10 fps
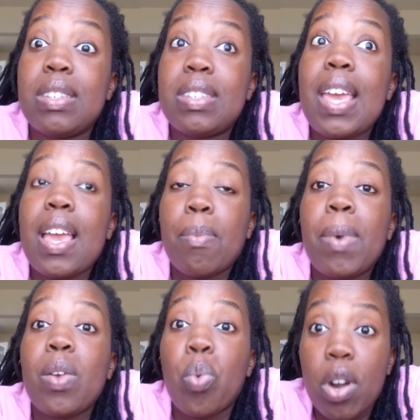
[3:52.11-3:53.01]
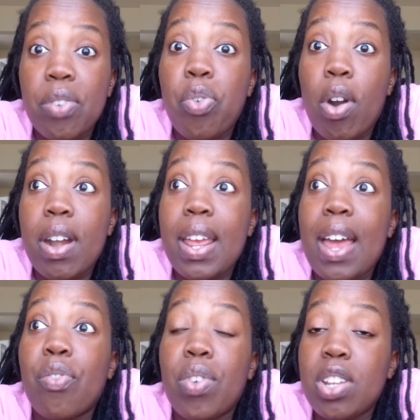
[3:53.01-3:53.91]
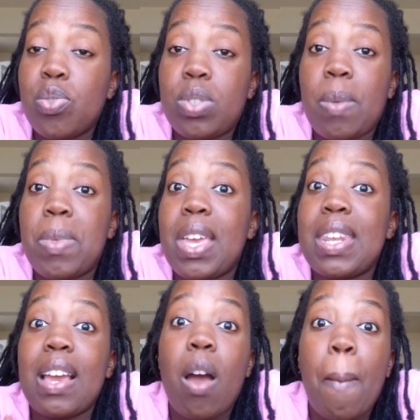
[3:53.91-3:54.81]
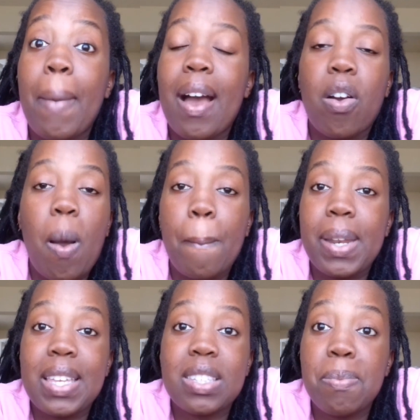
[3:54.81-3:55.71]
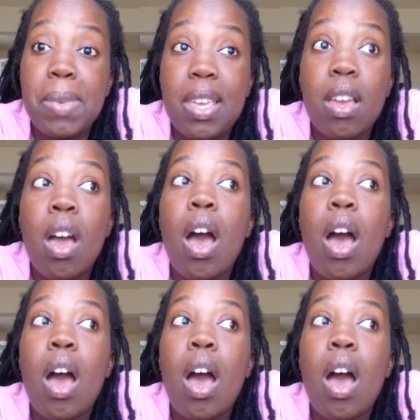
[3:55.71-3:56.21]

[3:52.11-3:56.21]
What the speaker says: take my word for it and run and do something and then come back and complain to me.